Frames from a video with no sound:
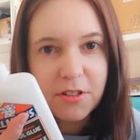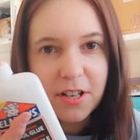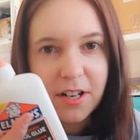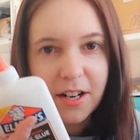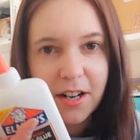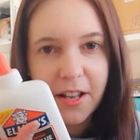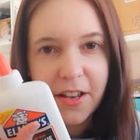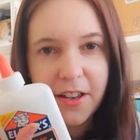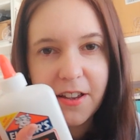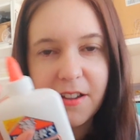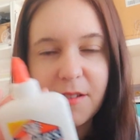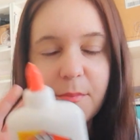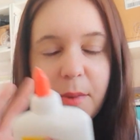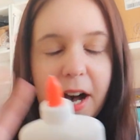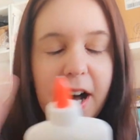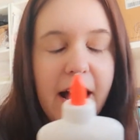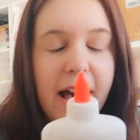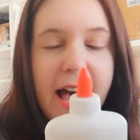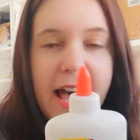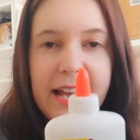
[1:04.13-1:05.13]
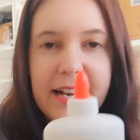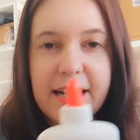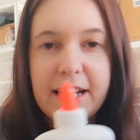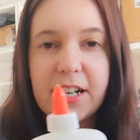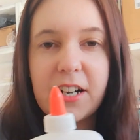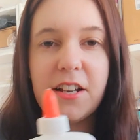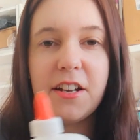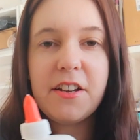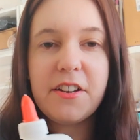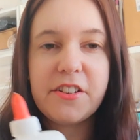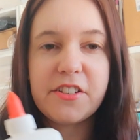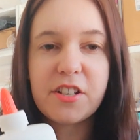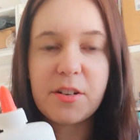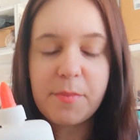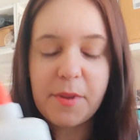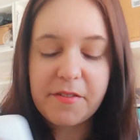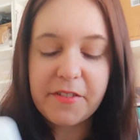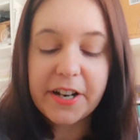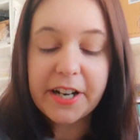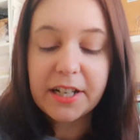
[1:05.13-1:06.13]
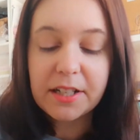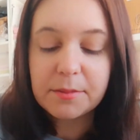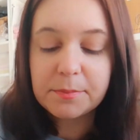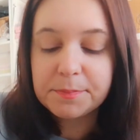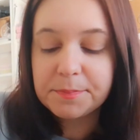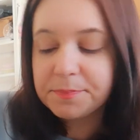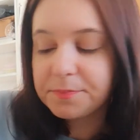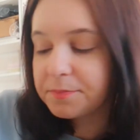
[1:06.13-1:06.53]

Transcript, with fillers: the glue, but any glue should be fine.